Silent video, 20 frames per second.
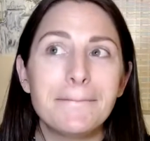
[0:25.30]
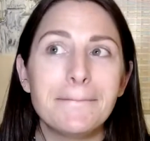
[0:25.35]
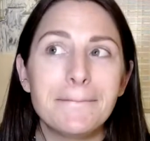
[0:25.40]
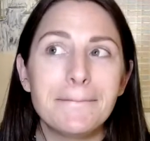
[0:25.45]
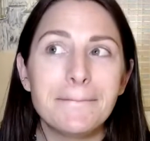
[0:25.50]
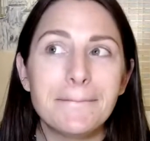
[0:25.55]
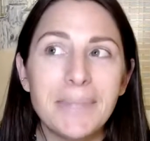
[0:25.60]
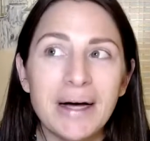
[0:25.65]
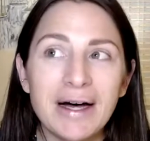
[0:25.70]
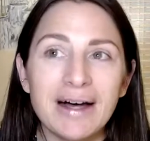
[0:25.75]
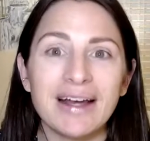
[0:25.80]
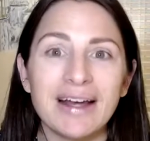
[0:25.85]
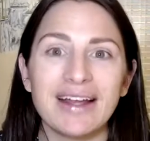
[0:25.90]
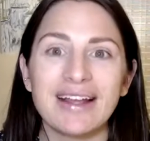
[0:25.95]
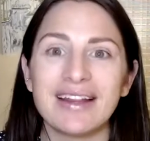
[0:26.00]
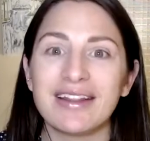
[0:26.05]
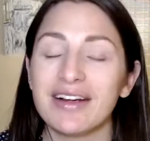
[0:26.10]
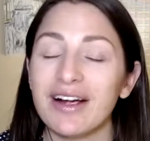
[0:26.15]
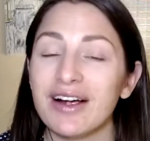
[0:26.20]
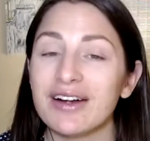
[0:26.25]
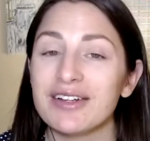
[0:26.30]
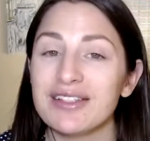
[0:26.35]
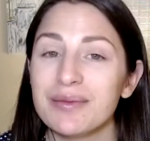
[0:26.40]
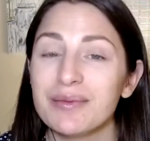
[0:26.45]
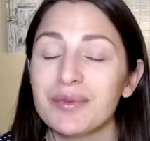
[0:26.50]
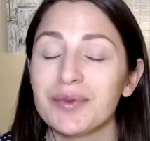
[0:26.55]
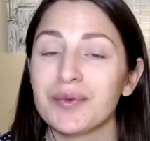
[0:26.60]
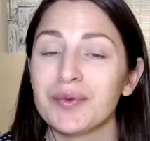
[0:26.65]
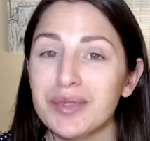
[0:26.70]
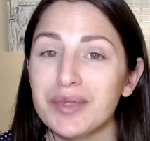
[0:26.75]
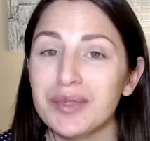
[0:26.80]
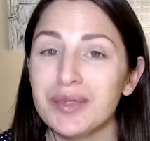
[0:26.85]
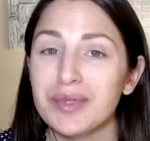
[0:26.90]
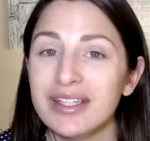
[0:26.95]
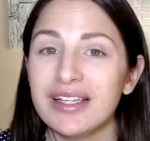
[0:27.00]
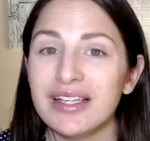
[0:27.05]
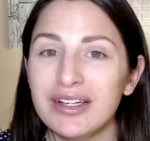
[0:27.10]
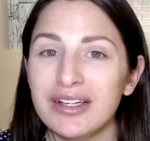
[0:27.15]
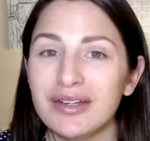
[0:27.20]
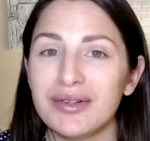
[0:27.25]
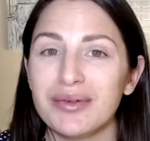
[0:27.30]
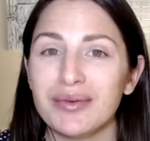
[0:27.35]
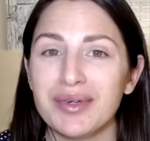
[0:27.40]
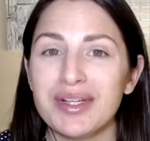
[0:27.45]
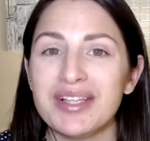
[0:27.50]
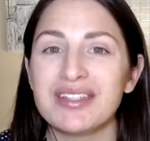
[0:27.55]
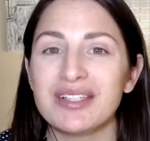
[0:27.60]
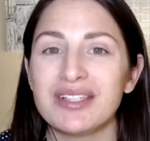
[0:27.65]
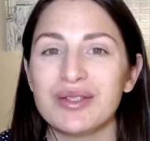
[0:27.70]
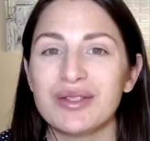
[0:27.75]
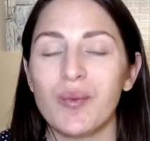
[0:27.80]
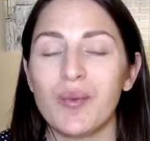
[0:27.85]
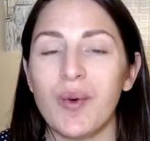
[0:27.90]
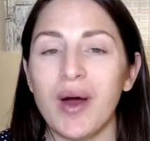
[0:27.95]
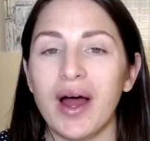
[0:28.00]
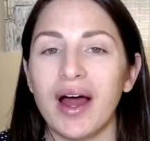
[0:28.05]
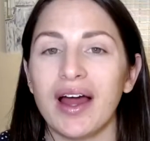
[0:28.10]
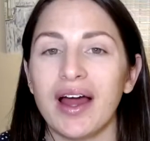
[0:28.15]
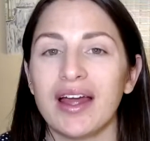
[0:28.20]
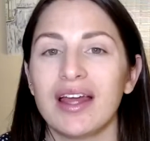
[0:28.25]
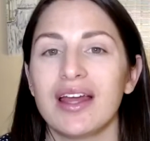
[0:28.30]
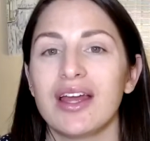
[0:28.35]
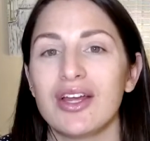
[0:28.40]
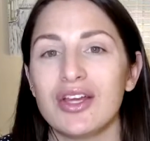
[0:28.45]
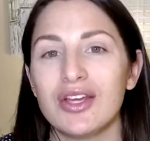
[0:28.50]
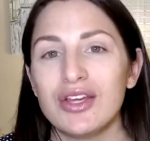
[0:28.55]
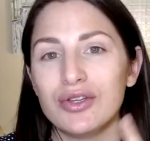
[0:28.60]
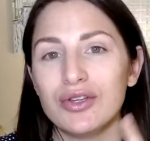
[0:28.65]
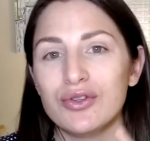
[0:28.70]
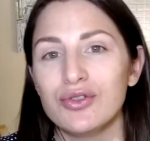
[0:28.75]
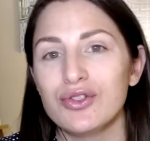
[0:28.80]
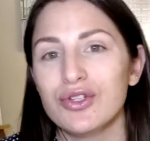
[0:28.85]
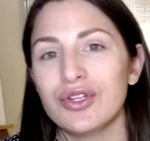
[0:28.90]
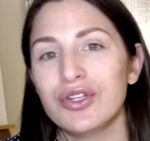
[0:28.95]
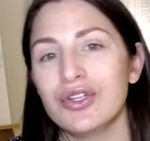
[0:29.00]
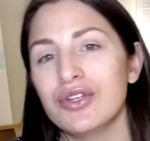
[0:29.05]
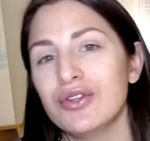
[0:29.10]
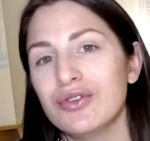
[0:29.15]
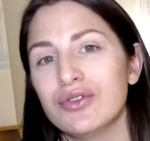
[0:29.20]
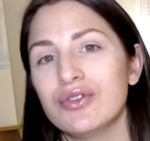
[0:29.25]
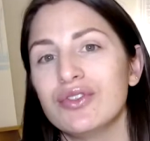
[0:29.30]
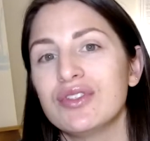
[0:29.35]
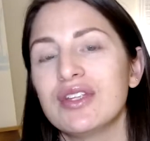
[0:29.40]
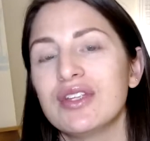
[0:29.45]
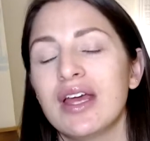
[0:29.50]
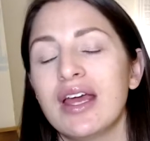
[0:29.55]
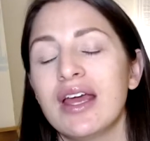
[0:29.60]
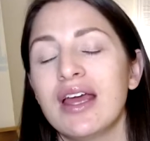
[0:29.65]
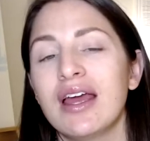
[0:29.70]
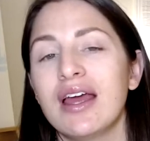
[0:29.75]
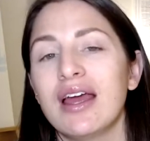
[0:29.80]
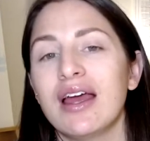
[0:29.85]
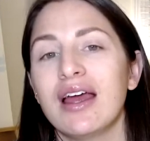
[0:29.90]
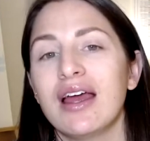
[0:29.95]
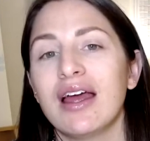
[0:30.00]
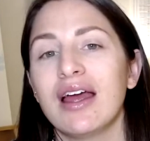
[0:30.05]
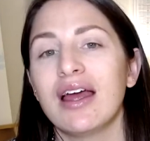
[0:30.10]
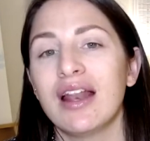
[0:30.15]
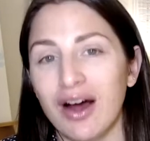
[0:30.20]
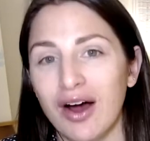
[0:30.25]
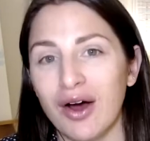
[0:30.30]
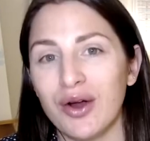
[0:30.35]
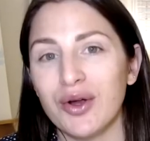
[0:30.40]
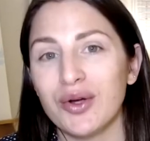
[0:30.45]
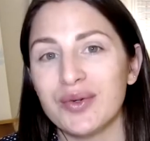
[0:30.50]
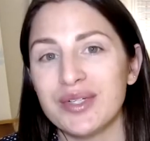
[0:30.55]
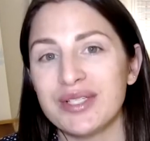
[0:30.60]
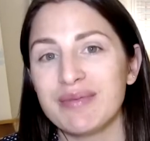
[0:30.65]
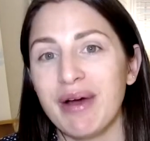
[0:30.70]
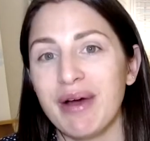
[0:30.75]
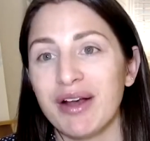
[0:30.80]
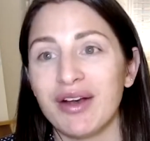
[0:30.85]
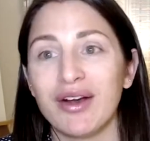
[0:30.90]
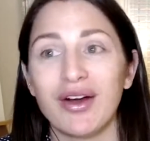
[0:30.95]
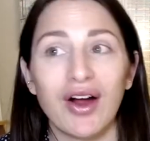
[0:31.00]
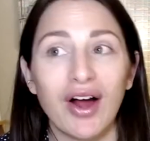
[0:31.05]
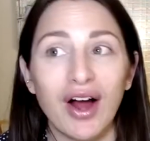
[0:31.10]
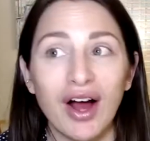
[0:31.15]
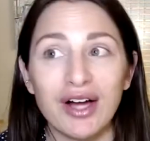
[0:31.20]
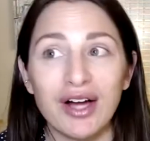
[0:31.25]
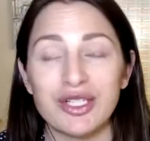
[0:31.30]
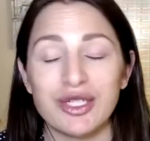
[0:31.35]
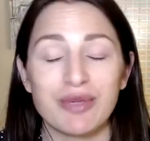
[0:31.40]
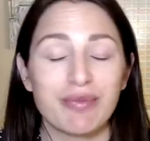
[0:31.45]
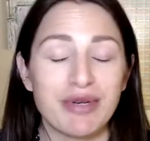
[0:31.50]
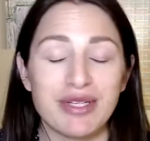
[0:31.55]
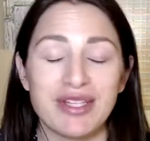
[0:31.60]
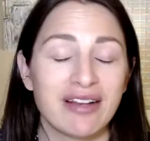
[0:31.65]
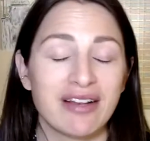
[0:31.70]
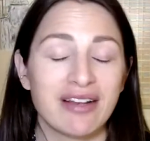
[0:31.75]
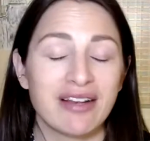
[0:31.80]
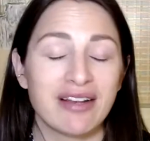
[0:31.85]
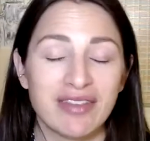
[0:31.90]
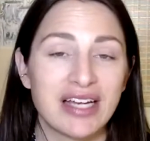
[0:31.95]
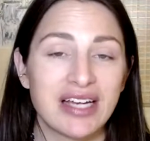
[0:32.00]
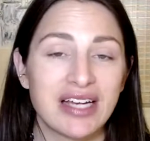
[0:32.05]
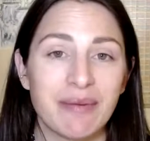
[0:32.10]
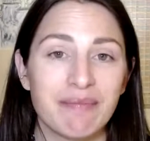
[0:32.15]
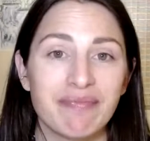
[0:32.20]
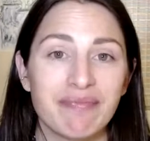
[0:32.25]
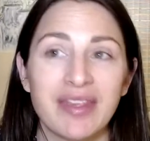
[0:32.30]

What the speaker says: But there are some really good reasons why you should use an autoresponder 100% of the time.